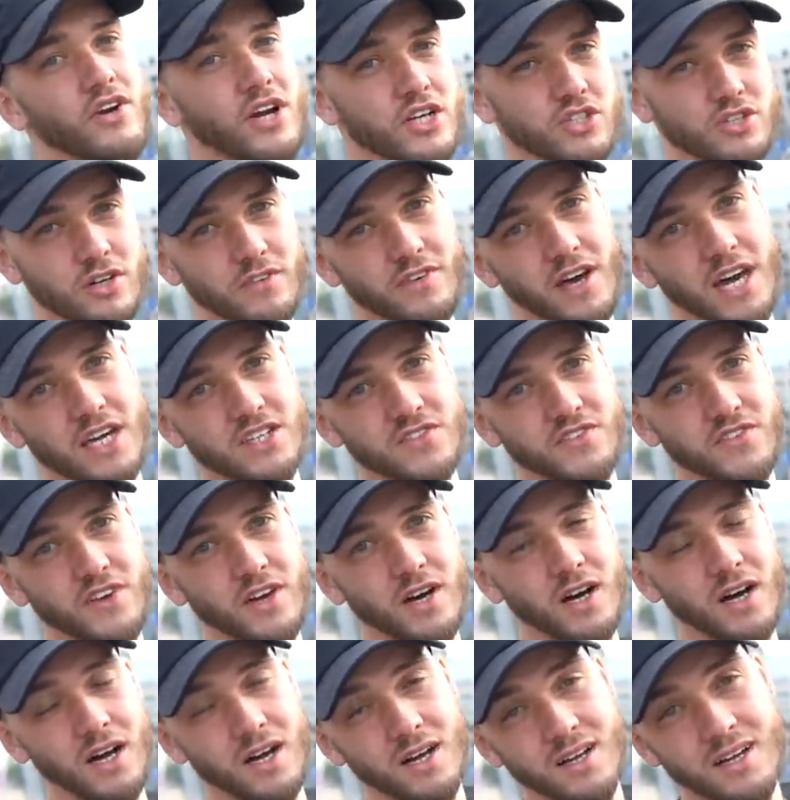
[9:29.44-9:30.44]
Range Rover
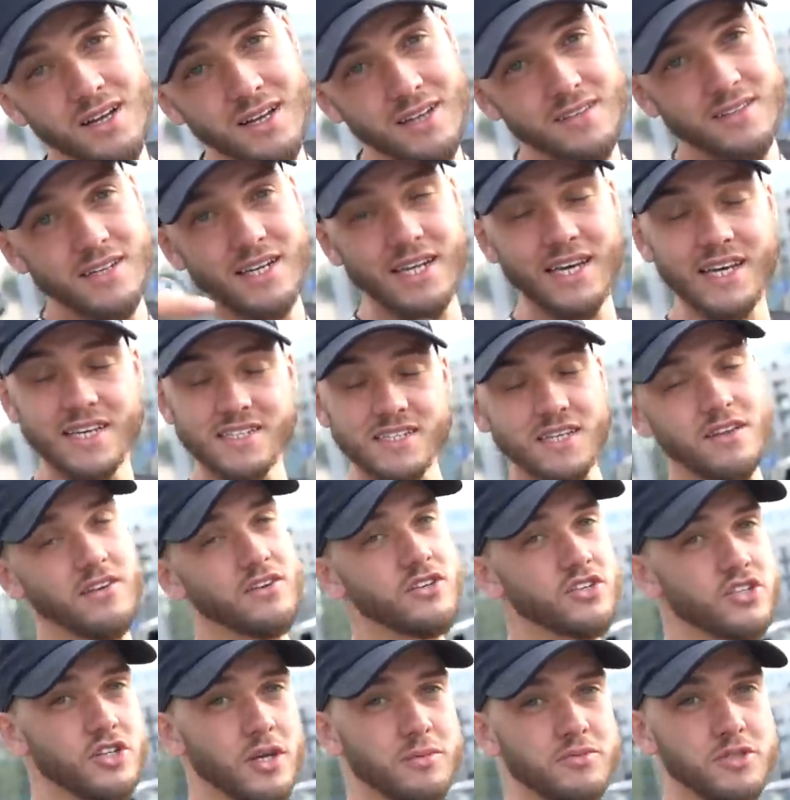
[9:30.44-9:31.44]
SVR. The link is in the
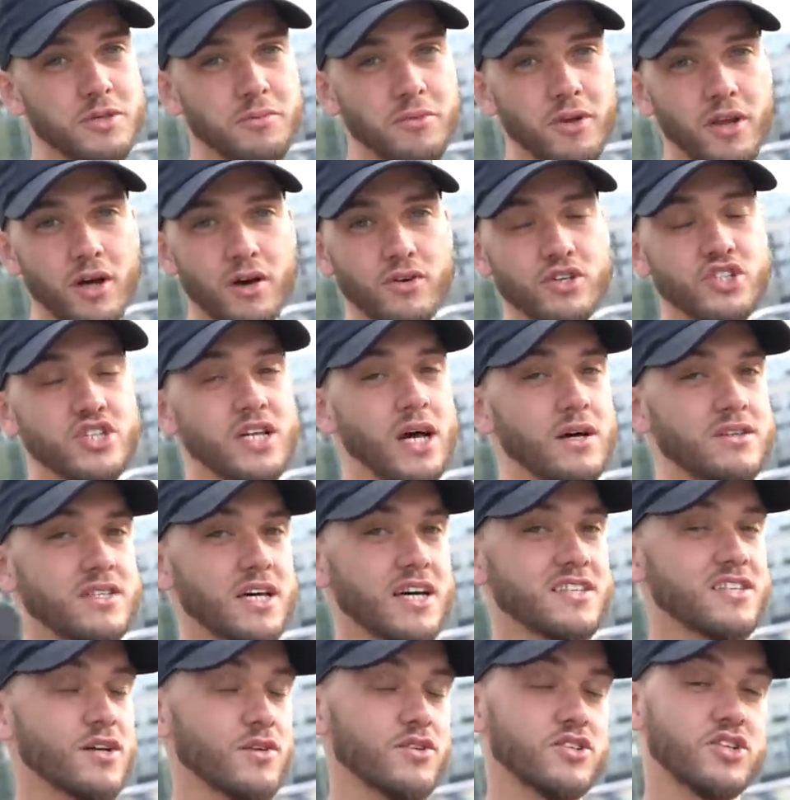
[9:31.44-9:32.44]
description below. Share
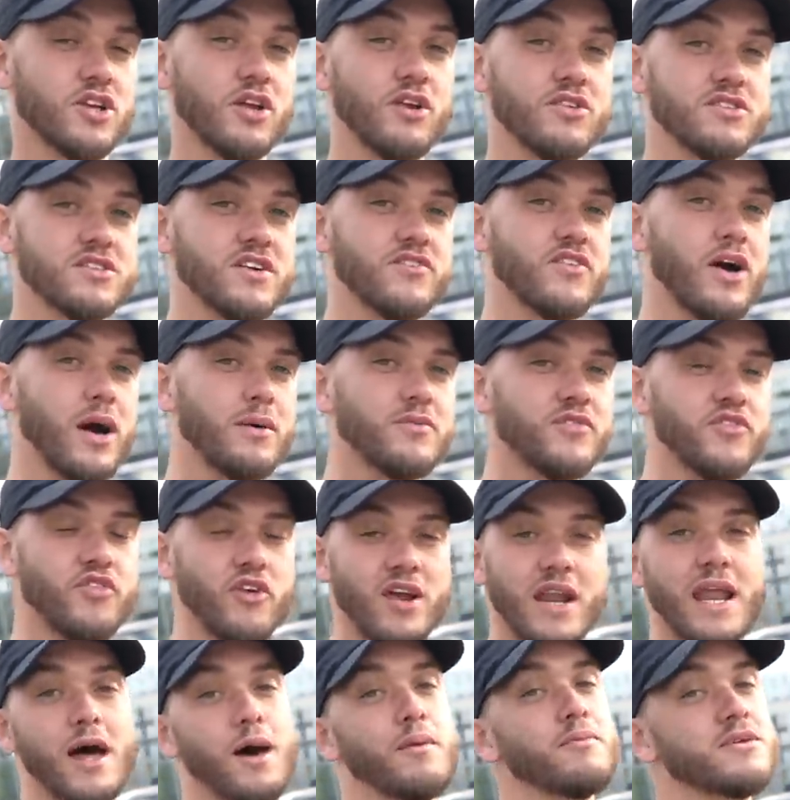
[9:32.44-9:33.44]
to Exclusive Comps
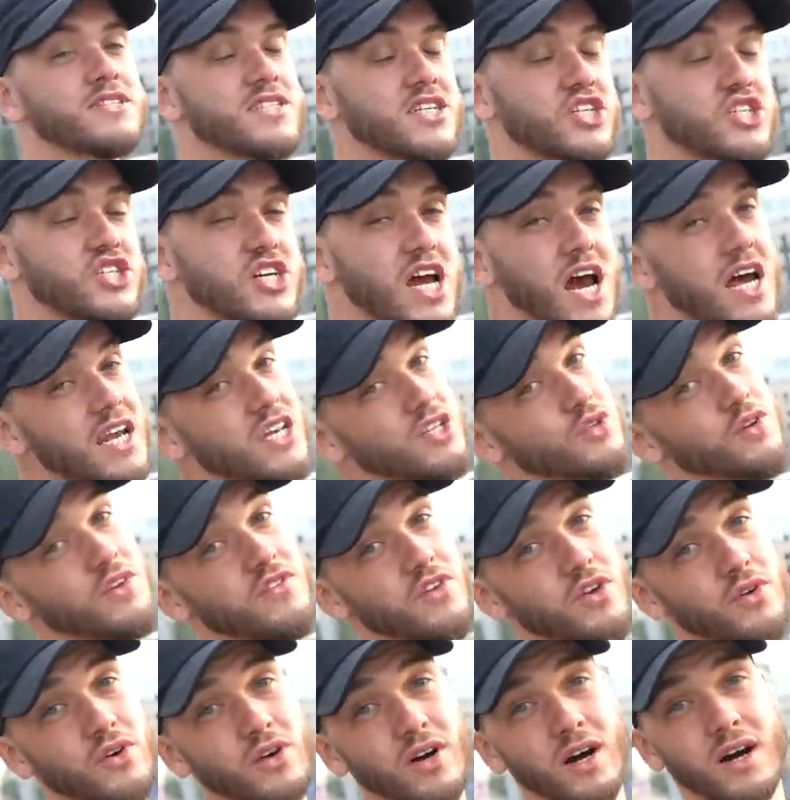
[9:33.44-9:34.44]
for allowing me to share this
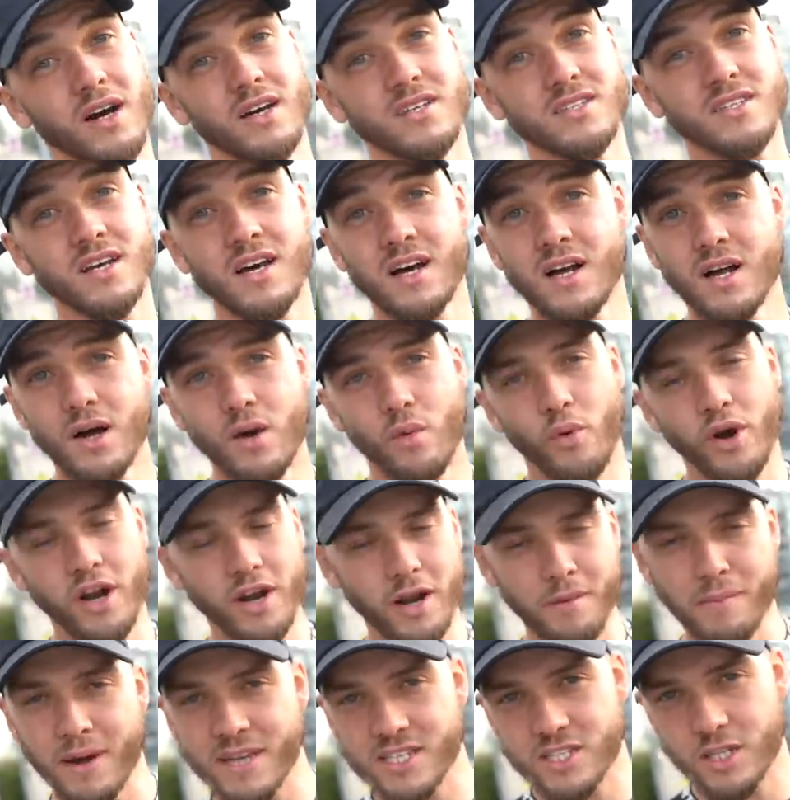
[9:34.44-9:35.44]
with you guys. What
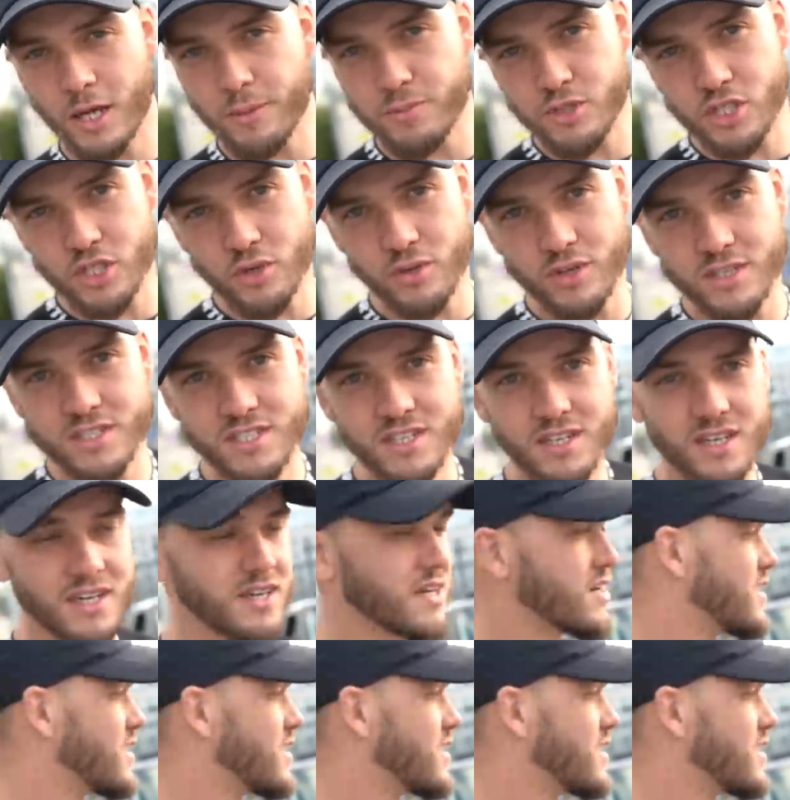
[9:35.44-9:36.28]
an amazing opportunity.